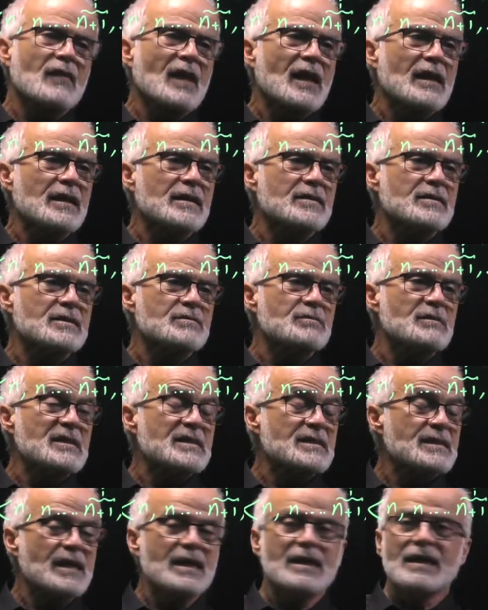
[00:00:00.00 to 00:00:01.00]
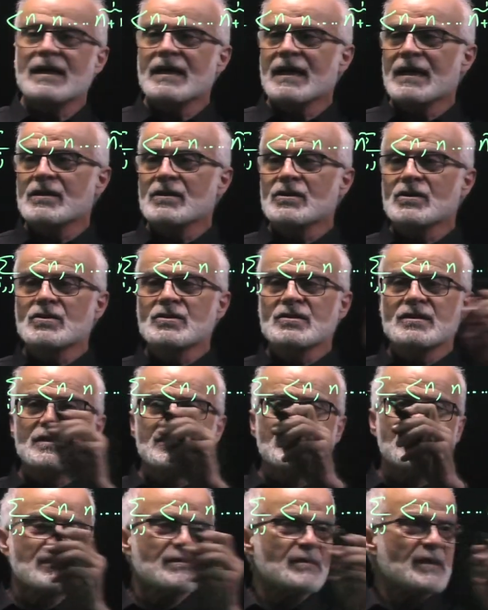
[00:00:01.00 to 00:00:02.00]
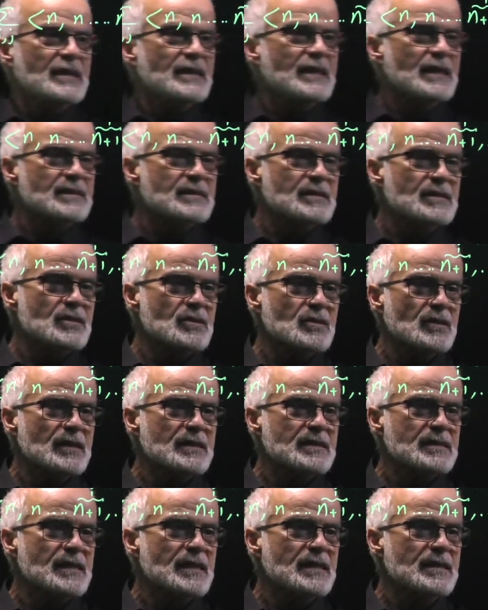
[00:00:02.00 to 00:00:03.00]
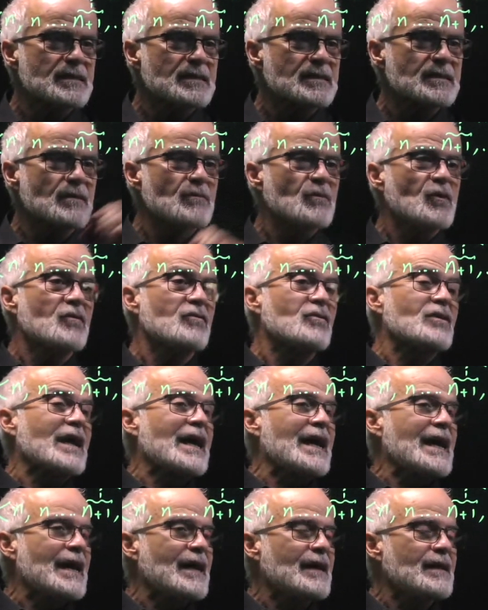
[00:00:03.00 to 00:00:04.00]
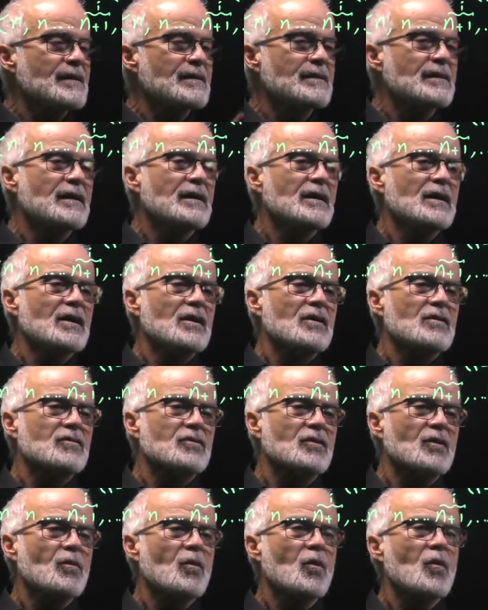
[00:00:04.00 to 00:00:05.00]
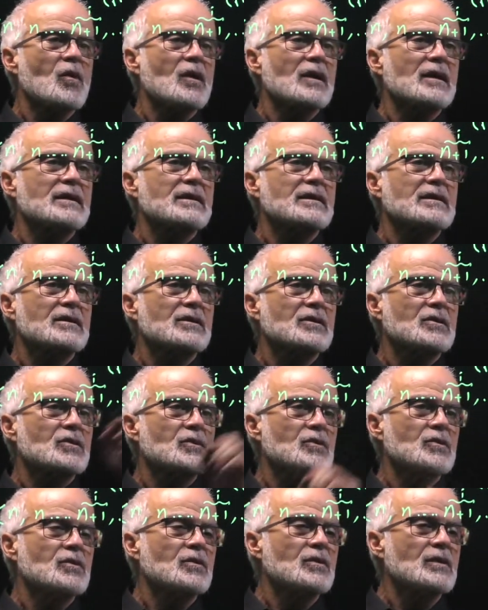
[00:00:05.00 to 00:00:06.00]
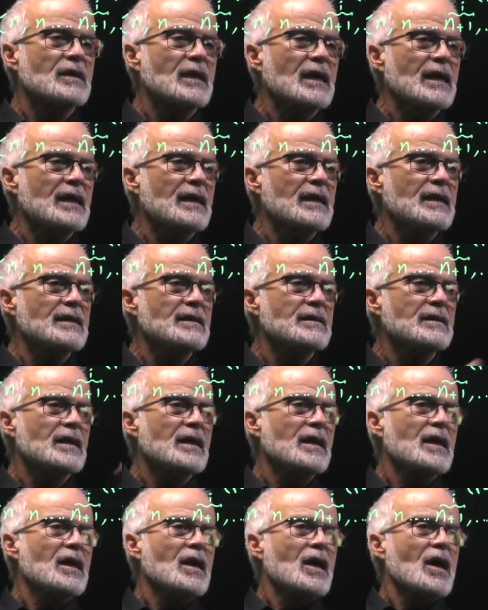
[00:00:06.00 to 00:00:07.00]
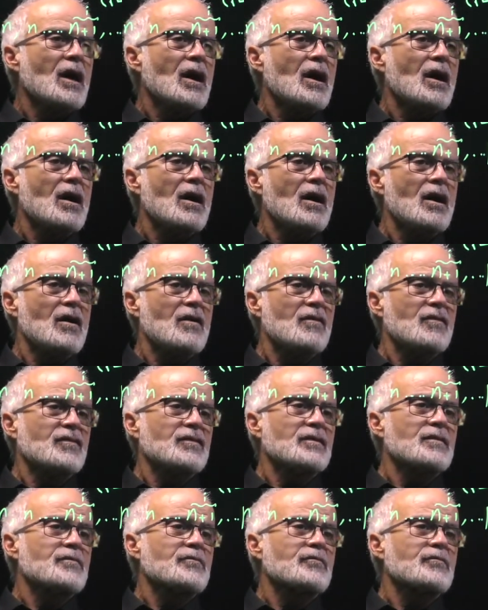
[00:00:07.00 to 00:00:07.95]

Let me say, I cannot use the same index here, so let's say the sum over L from 1 to L of